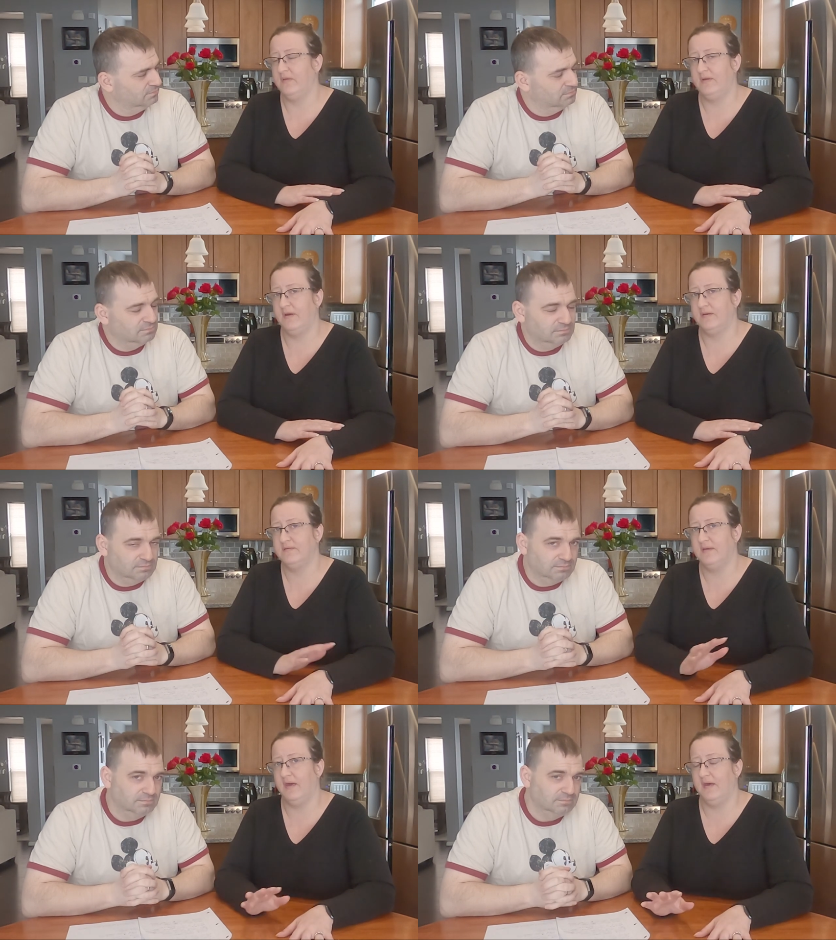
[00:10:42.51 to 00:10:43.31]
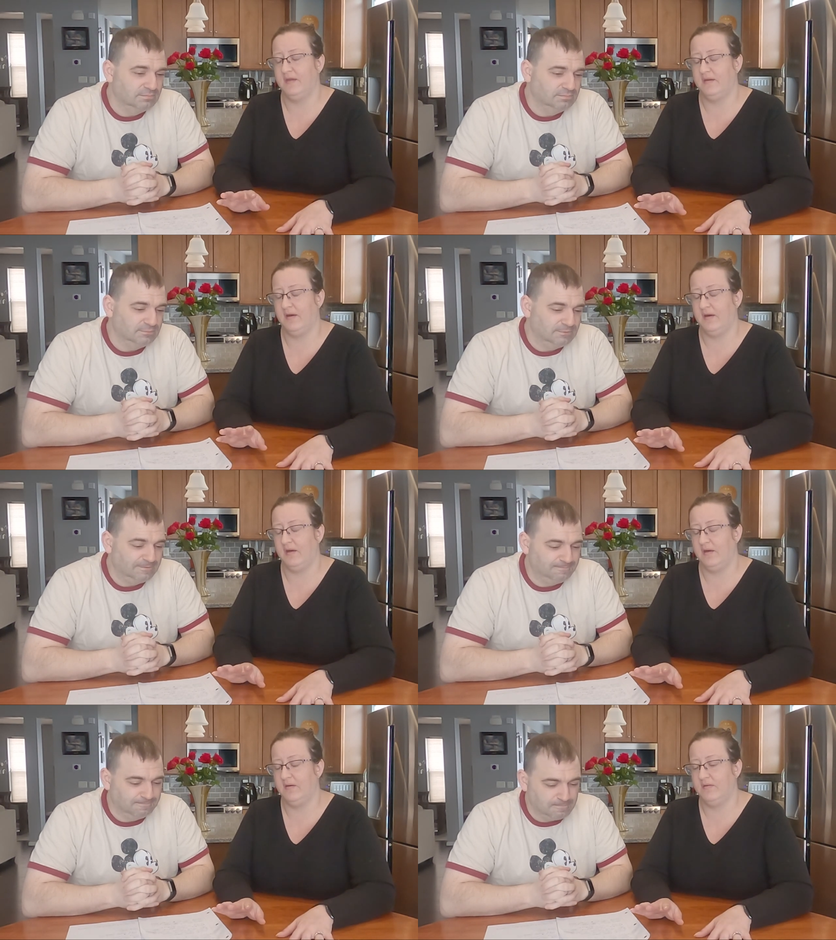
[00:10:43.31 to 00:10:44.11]
Speaker 1: for the nugs and
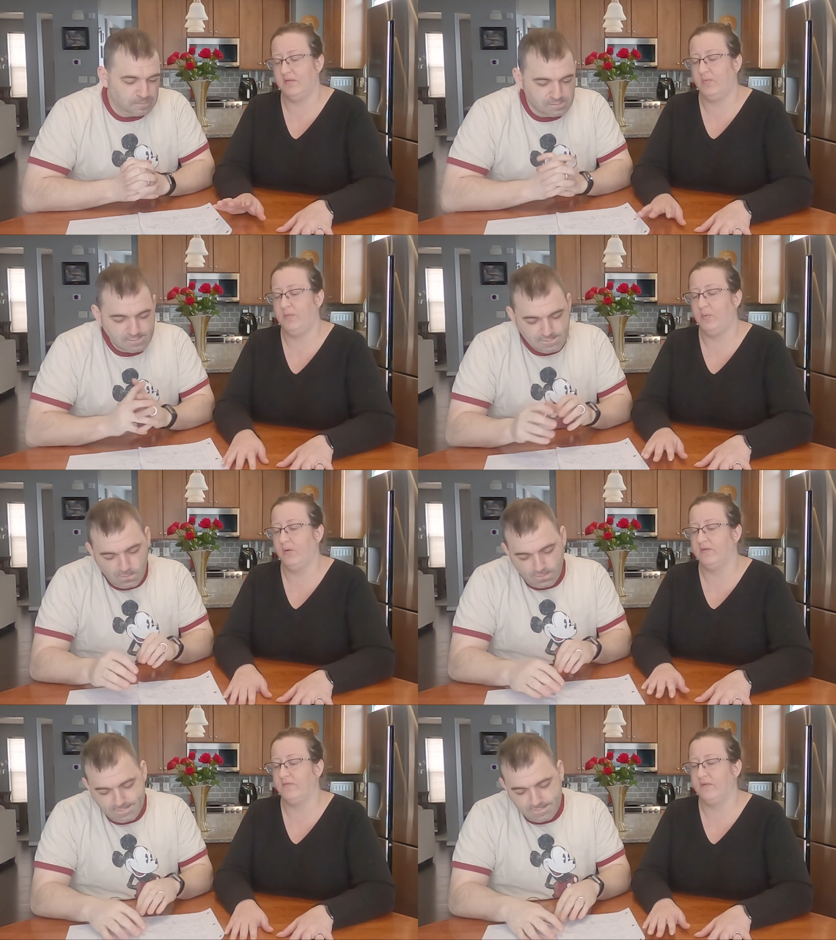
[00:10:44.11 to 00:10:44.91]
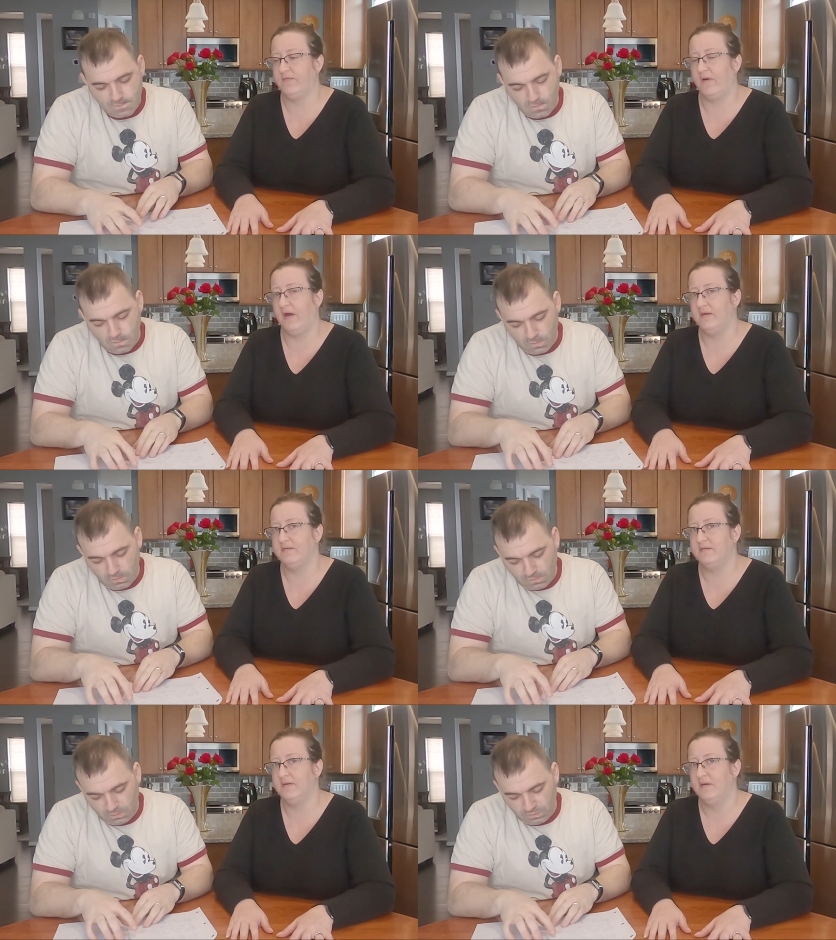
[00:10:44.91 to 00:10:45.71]
uh, three points for the
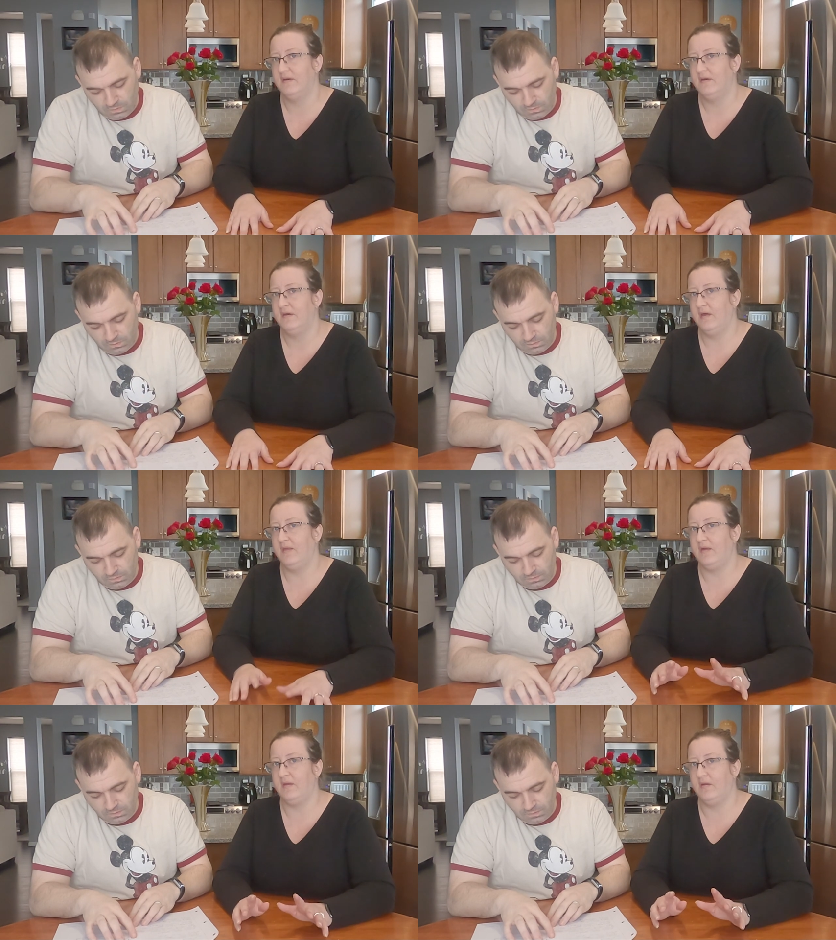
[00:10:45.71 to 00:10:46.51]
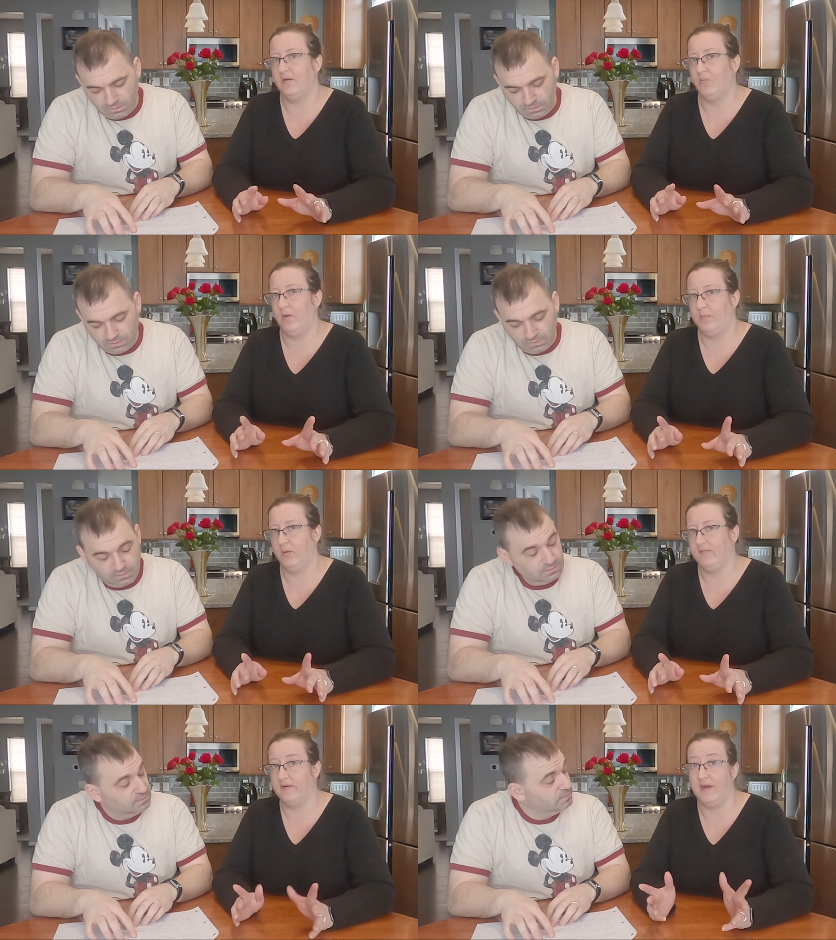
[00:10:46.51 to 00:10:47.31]
fries, and then one
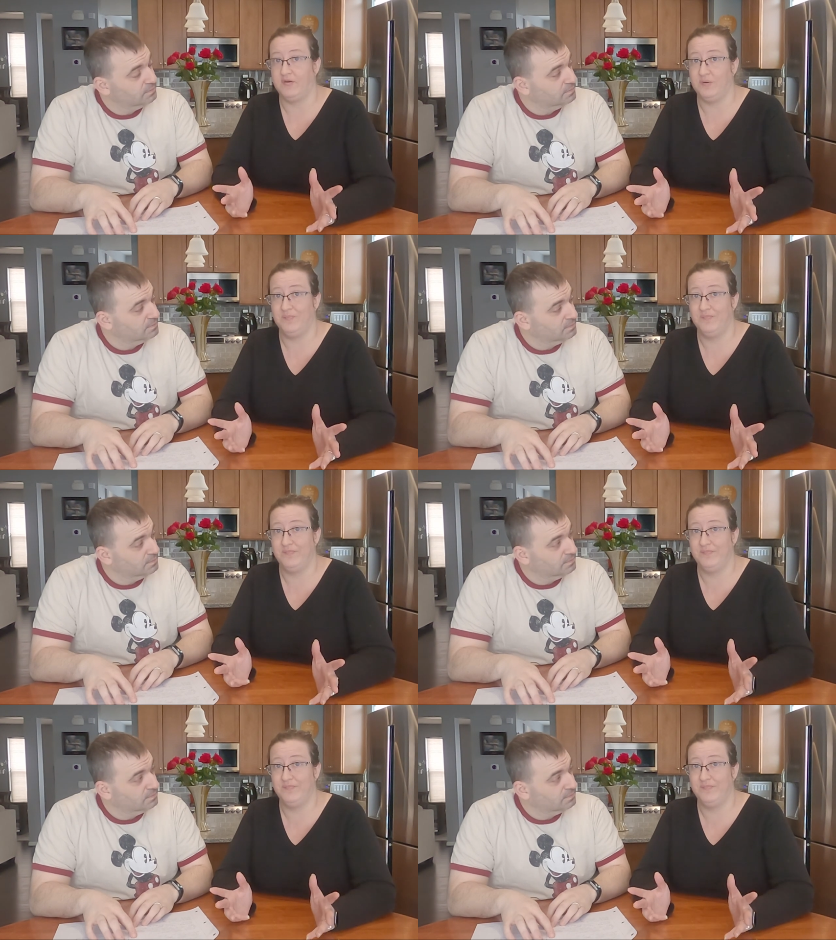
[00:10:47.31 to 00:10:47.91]
point for ketchup.